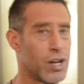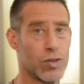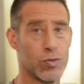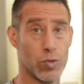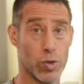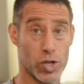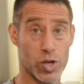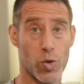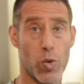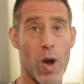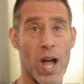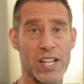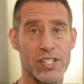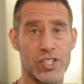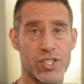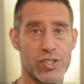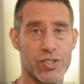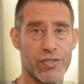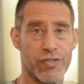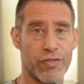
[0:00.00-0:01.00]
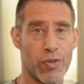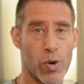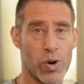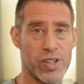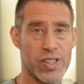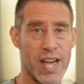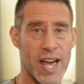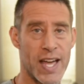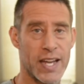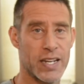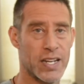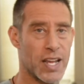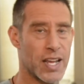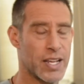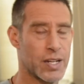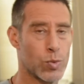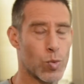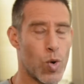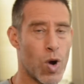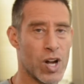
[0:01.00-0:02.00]
requests for that,
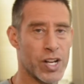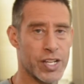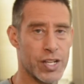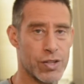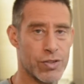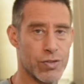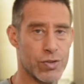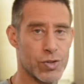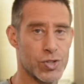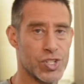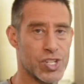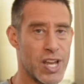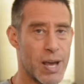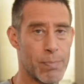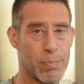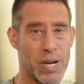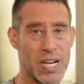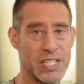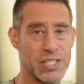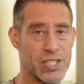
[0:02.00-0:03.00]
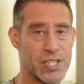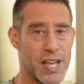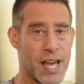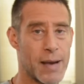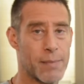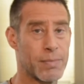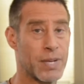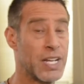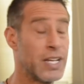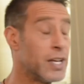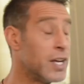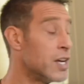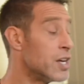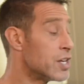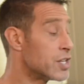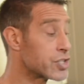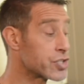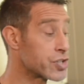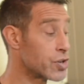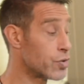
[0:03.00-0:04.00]
and walk you through step by step.
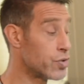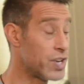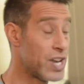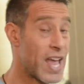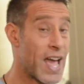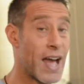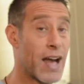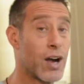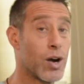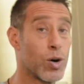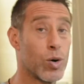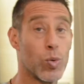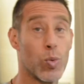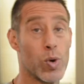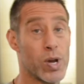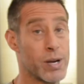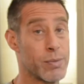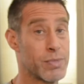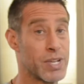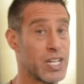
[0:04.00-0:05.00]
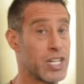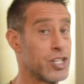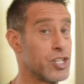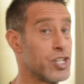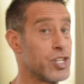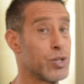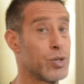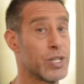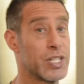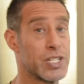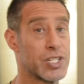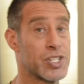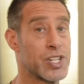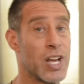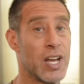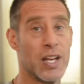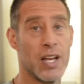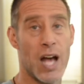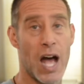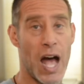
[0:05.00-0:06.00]
So now what I'm going to do is
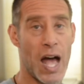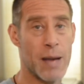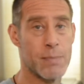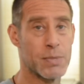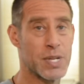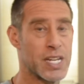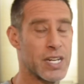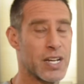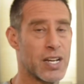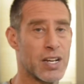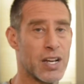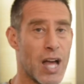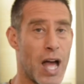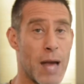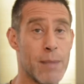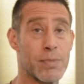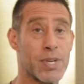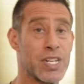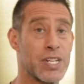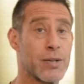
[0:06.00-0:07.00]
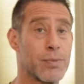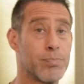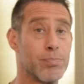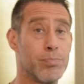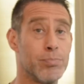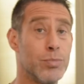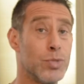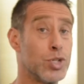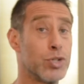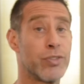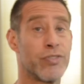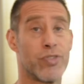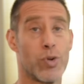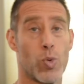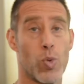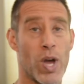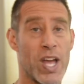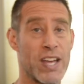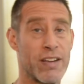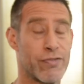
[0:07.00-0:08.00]
I'm gonna move
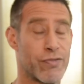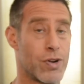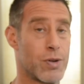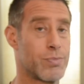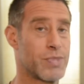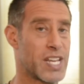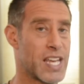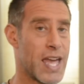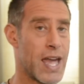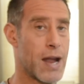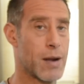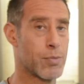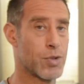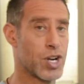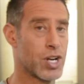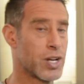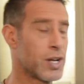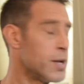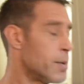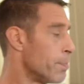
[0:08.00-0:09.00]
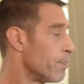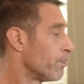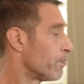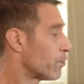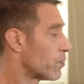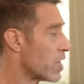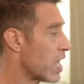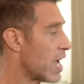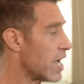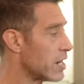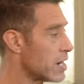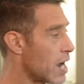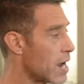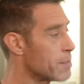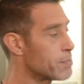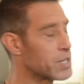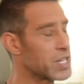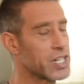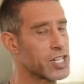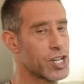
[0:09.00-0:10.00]
away from the camera, and
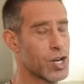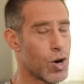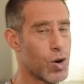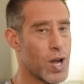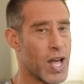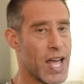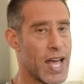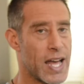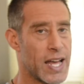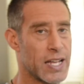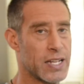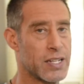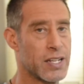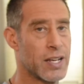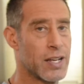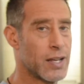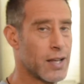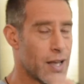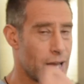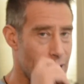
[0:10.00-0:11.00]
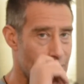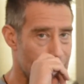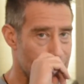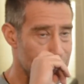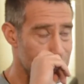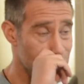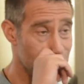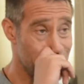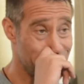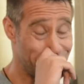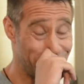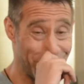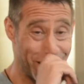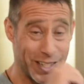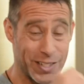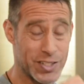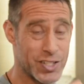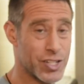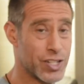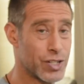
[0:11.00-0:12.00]
I'm going to go ahead and move
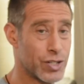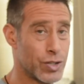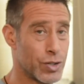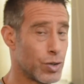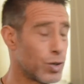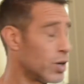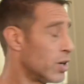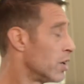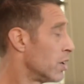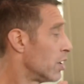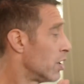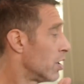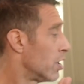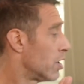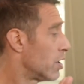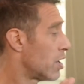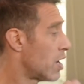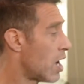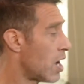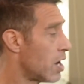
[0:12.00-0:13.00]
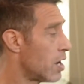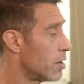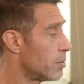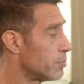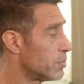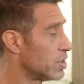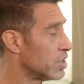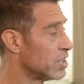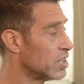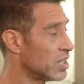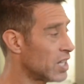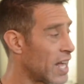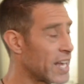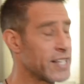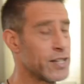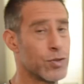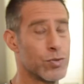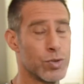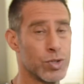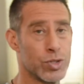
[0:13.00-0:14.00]
into
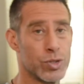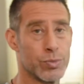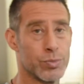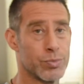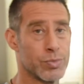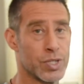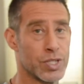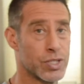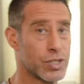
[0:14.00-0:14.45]
Lightroom